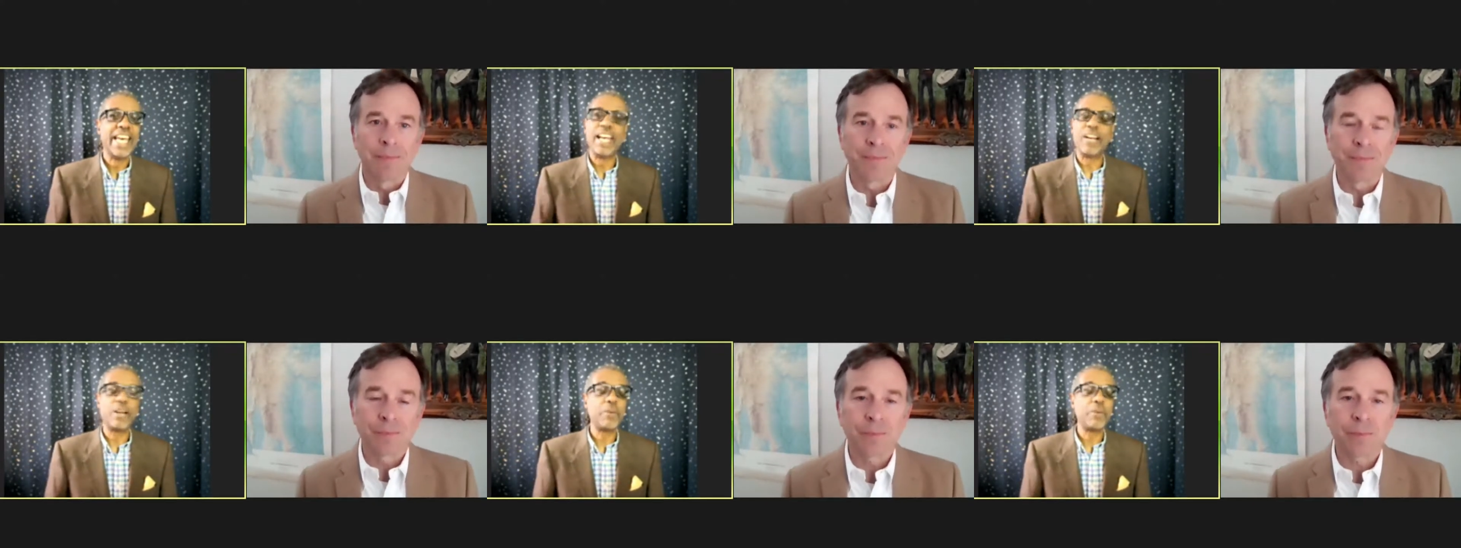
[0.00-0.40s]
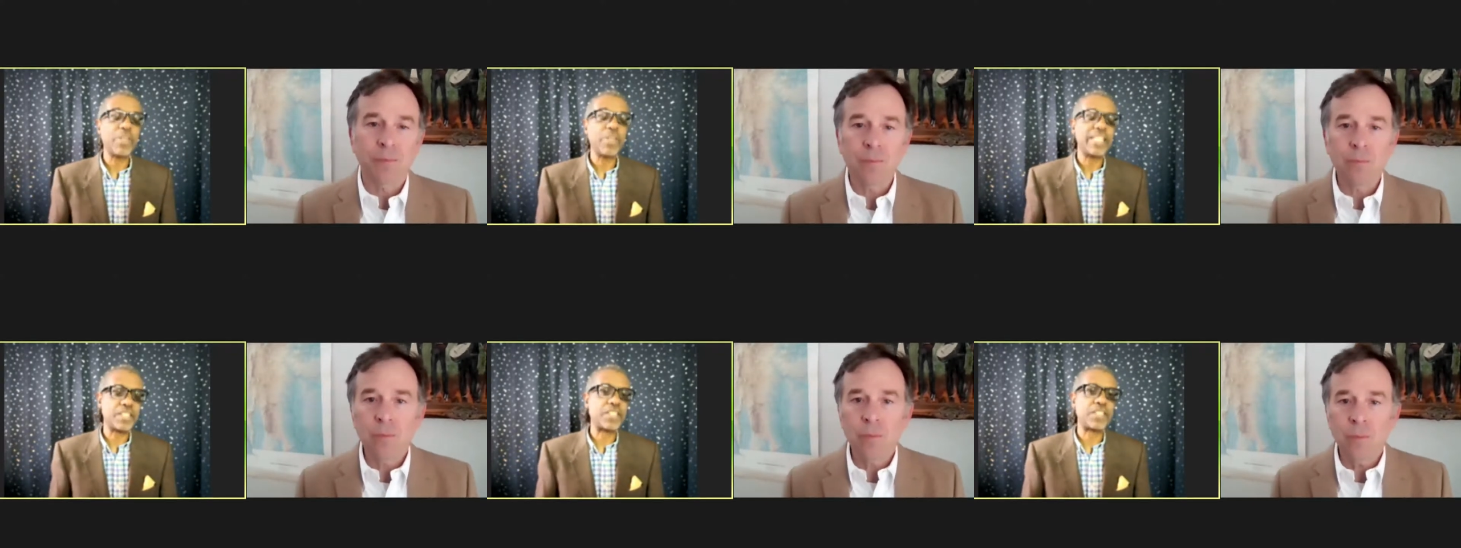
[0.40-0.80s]
Speaker 1: It, it,
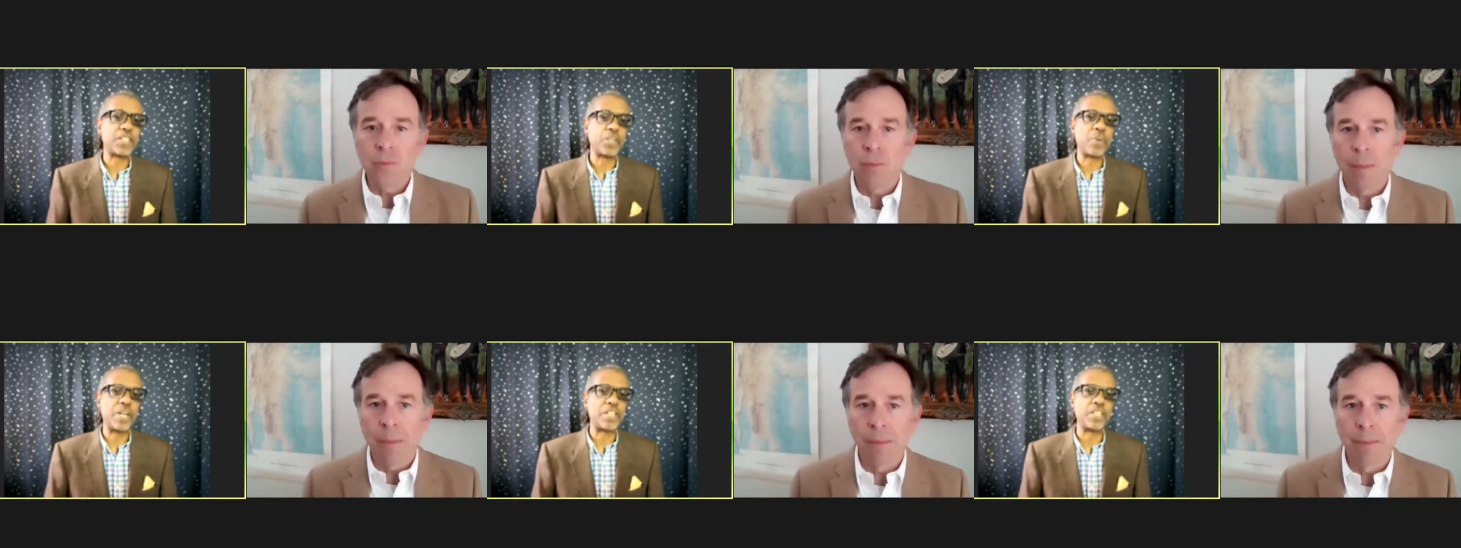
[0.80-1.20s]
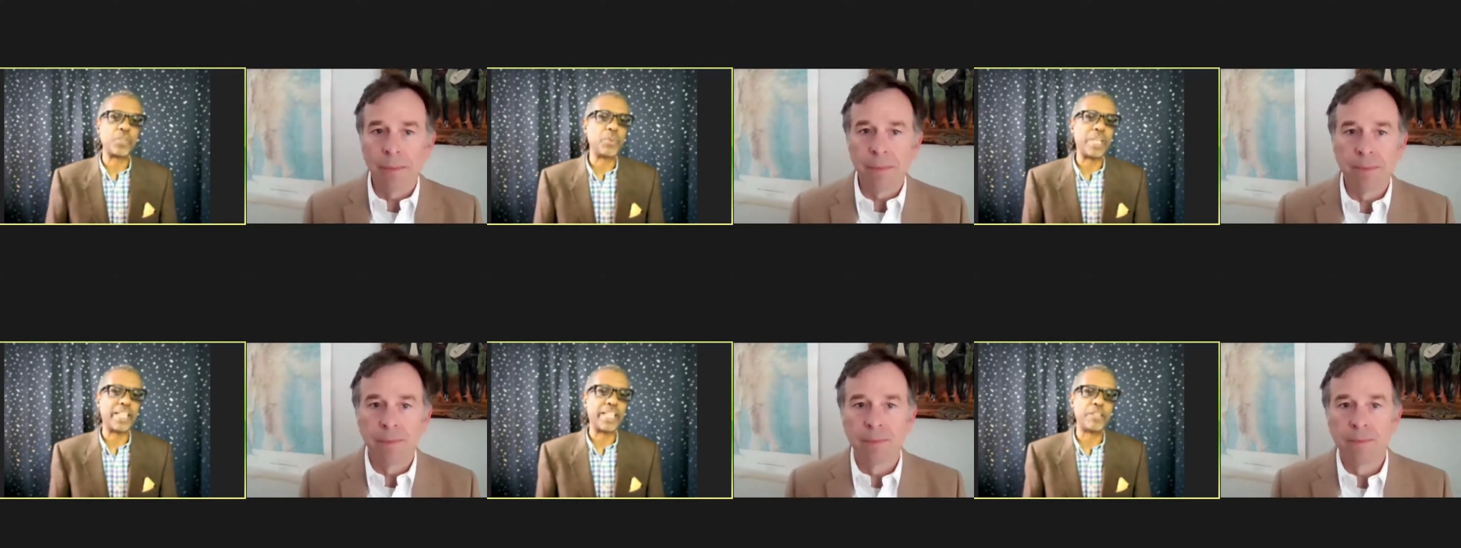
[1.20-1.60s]
really is a situation
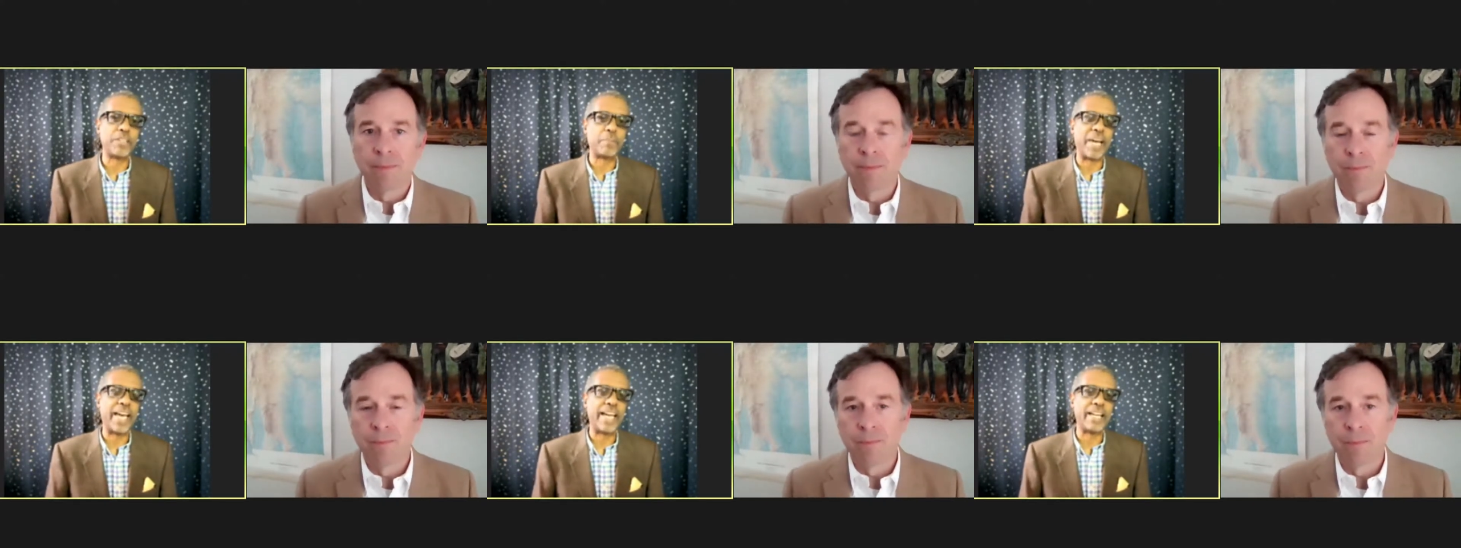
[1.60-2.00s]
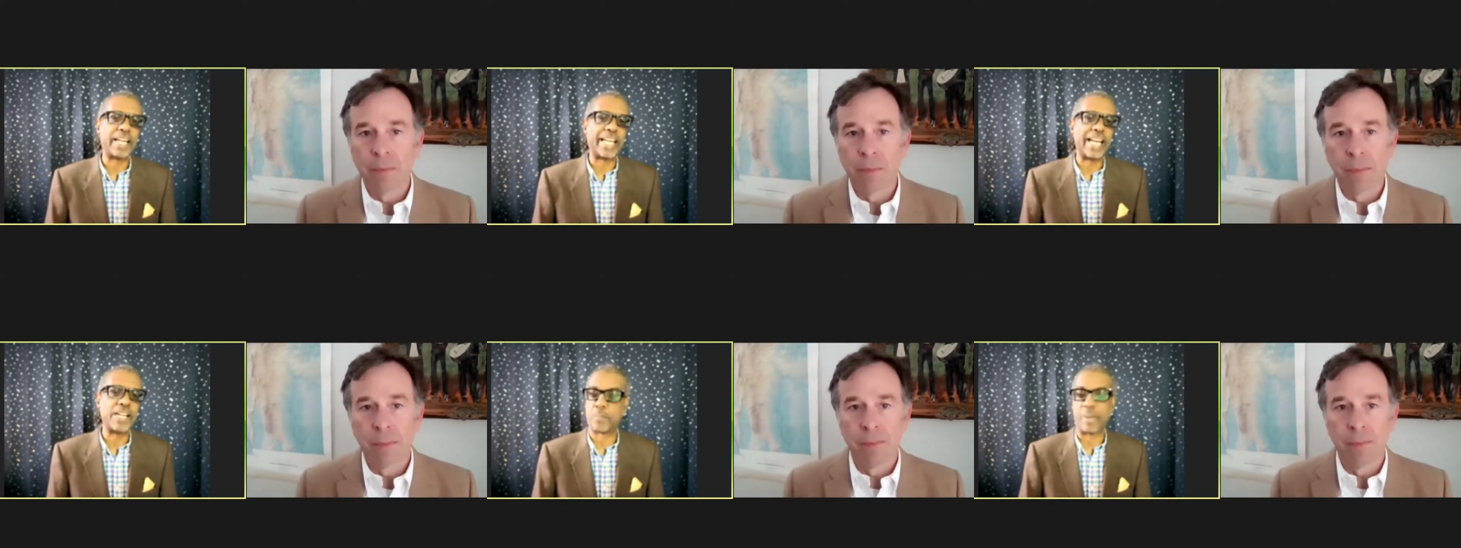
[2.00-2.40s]
that we can either pay
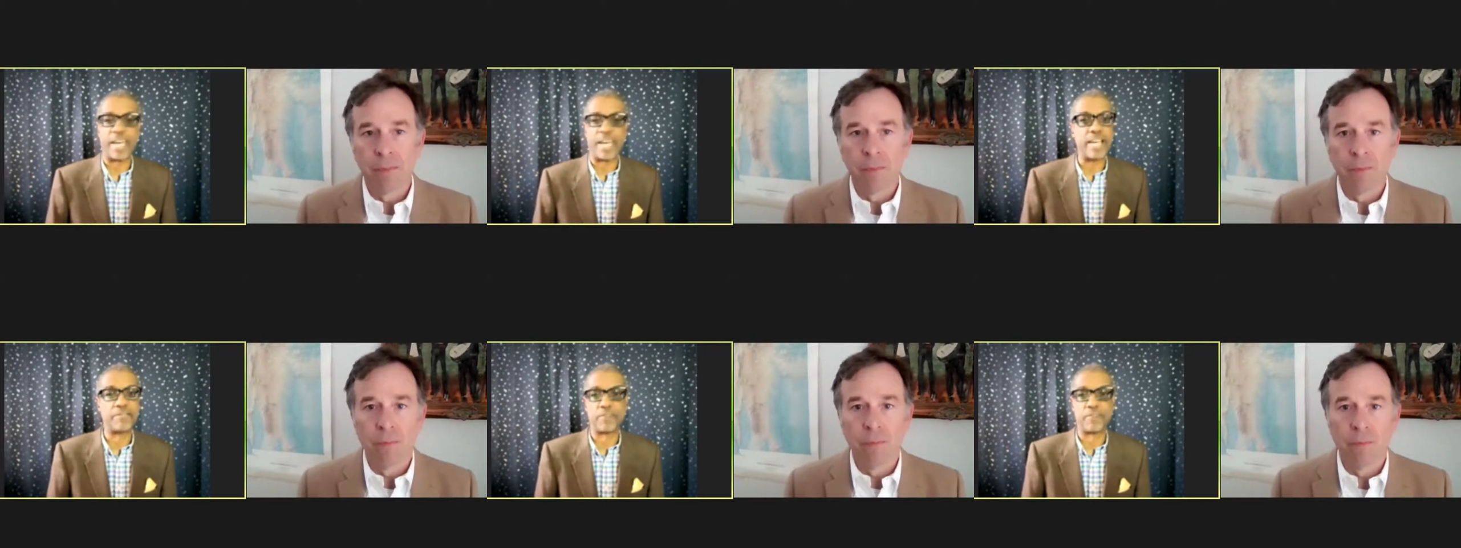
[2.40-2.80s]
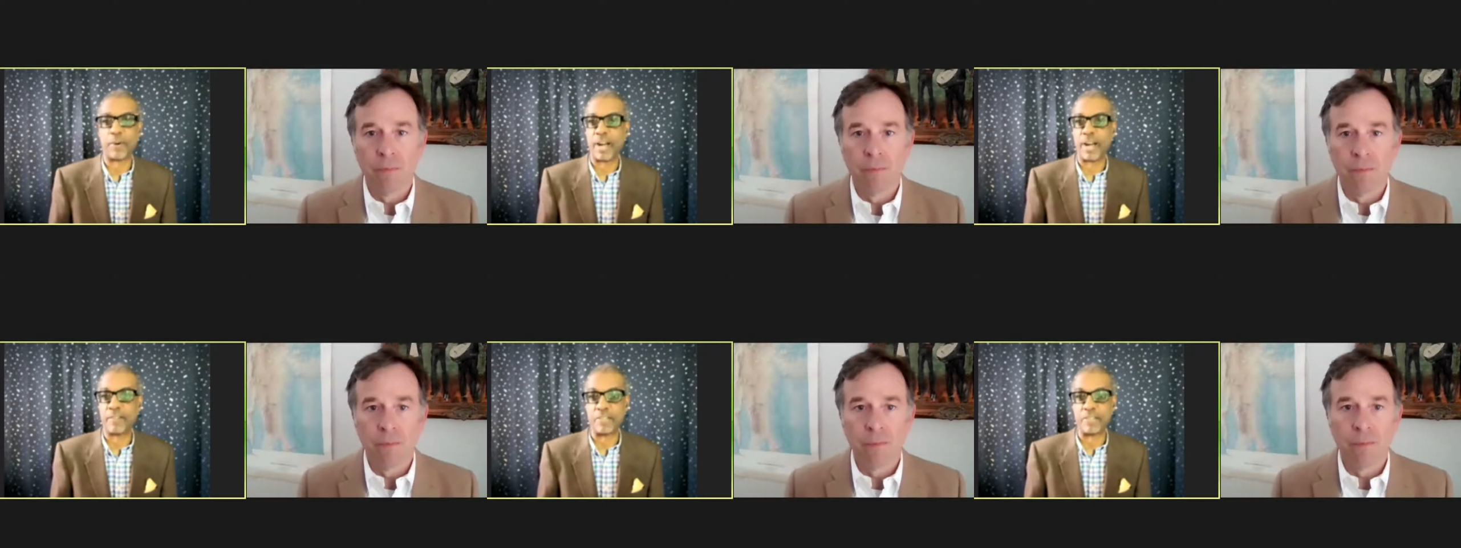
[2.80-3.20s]
to catch up or we can
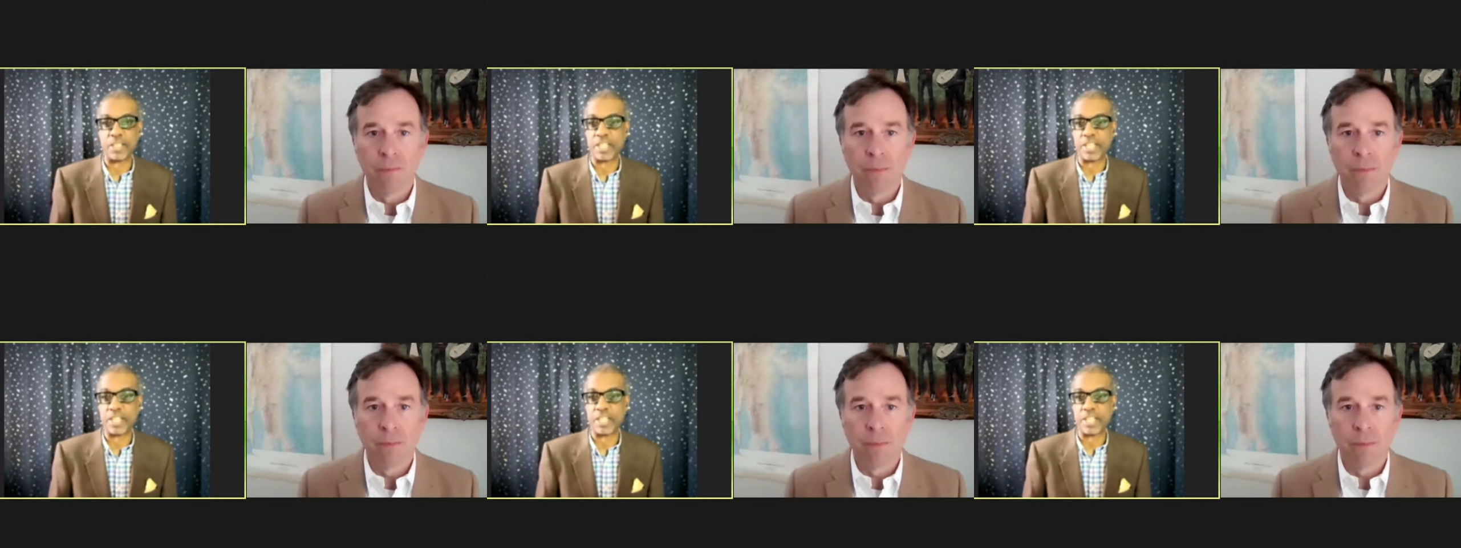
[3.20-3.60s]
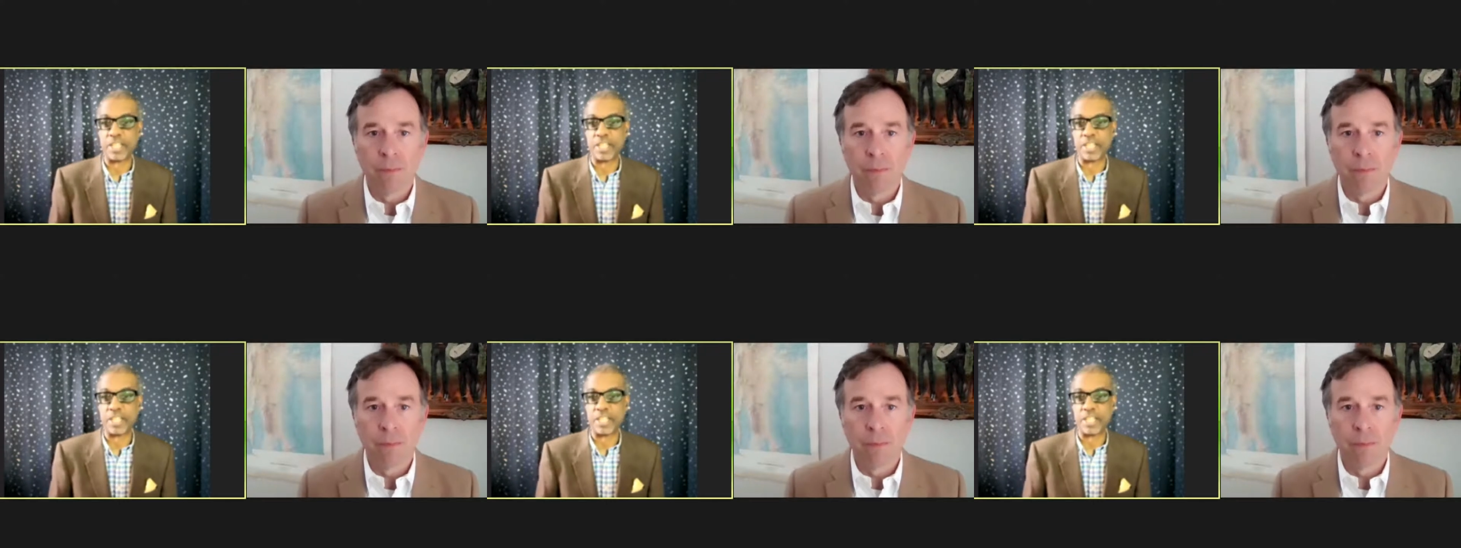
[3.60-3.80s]
just pay forever to